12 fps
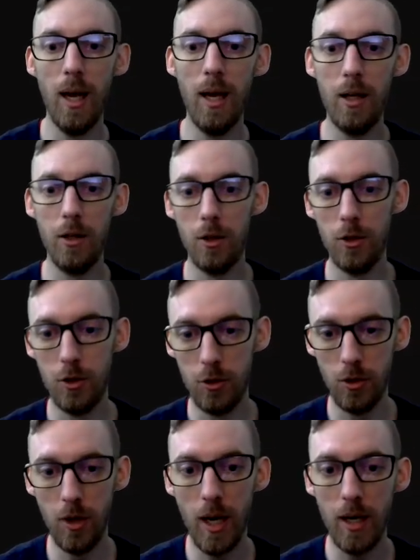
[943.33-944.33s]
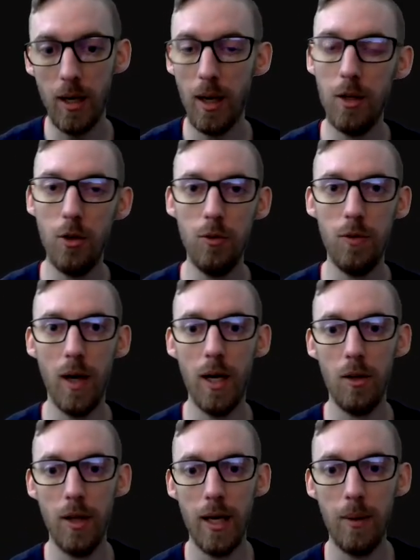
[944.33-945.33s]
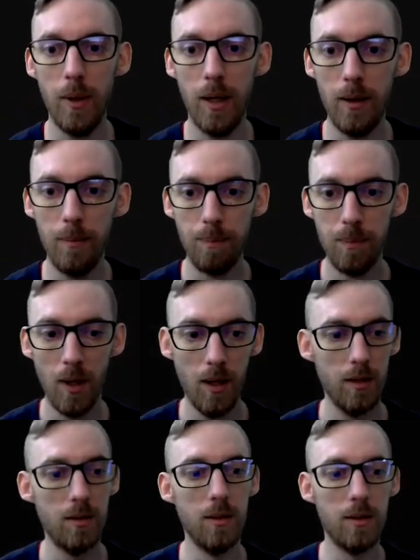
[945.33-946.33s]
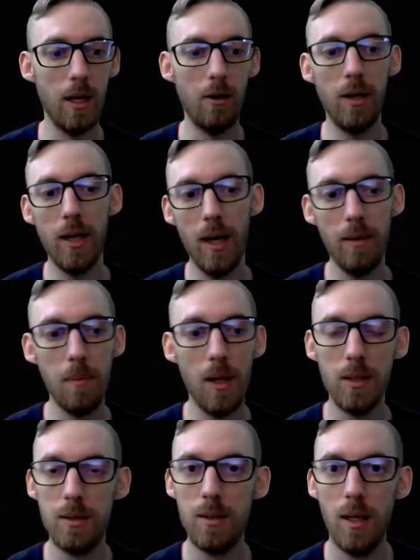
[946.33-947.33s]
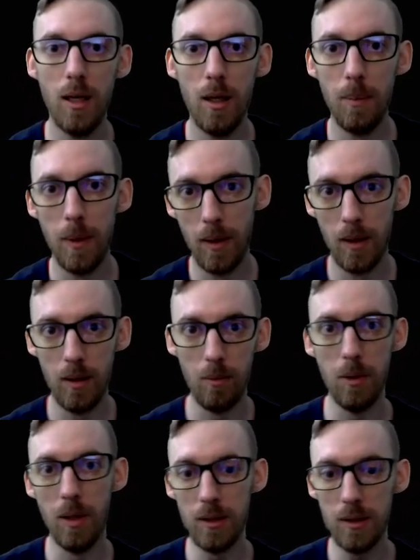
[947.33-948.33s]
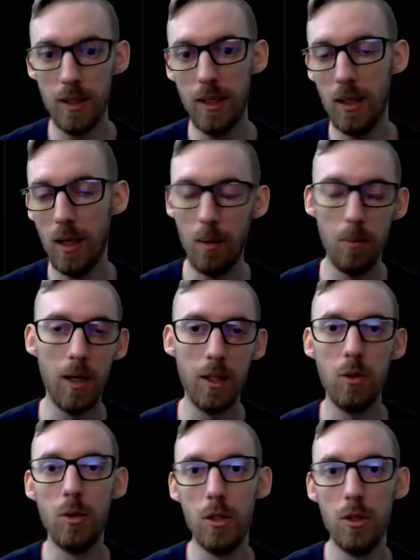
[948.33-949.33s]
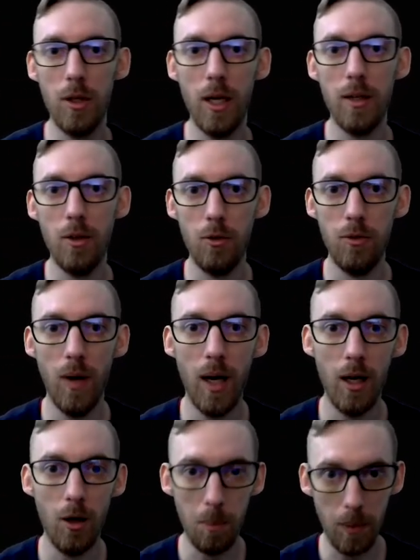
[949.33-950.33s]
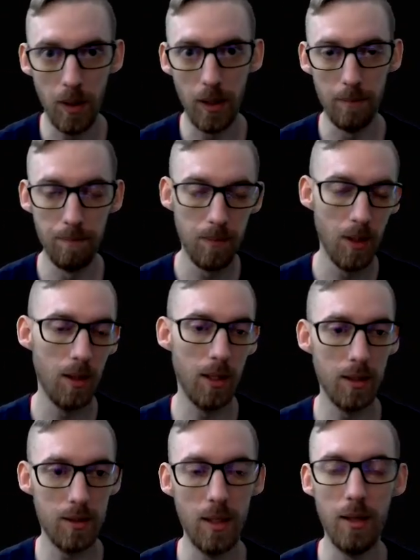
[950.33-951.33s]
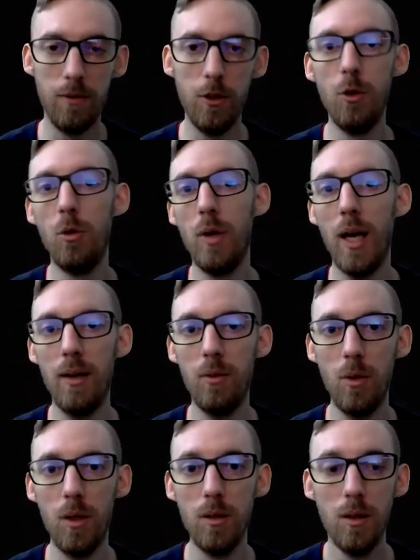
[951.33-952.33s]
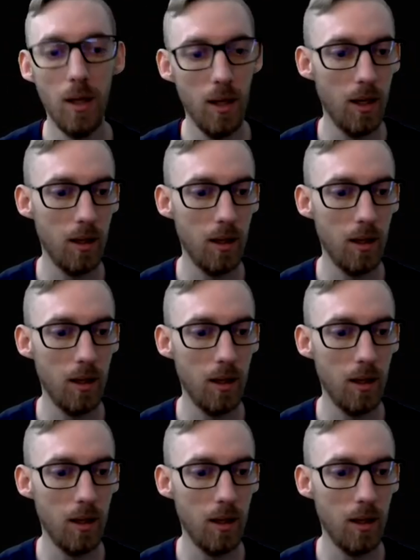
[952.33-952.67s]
and create a new file that way. Since I already have mine set up and plugged in, I'm not going to create a new file. But like I said, if you don't have one,